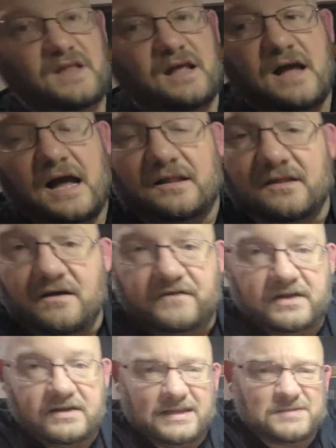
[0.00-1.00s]
I love
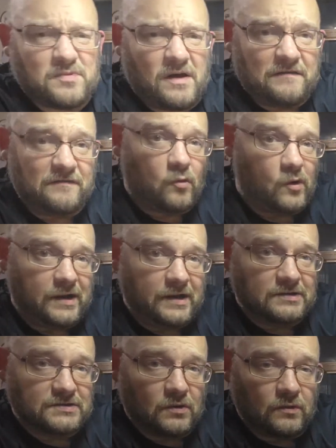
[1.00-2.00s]
it. It's probably 40
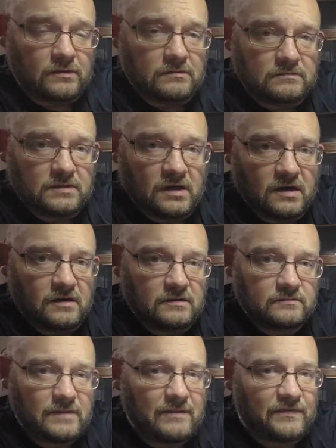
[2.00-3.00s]
years old.
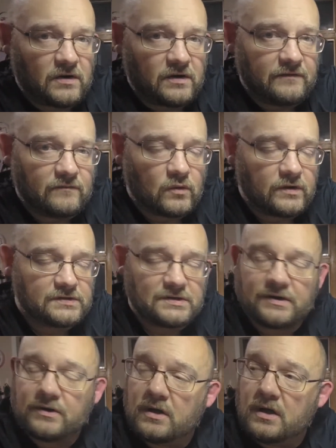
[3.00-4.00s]
Maybe 30, 40 years on
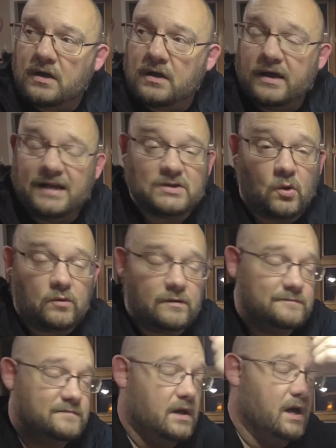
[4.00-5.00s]
it. It's old.
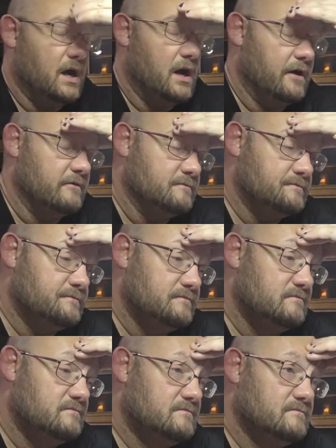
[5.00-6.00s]

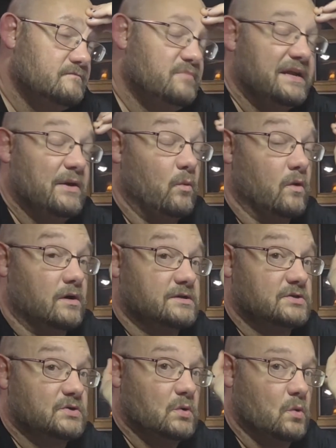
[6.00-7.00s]
But it works
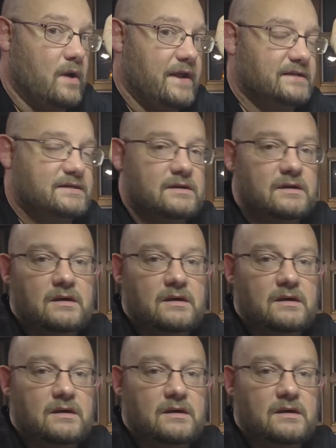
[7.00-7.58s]
great.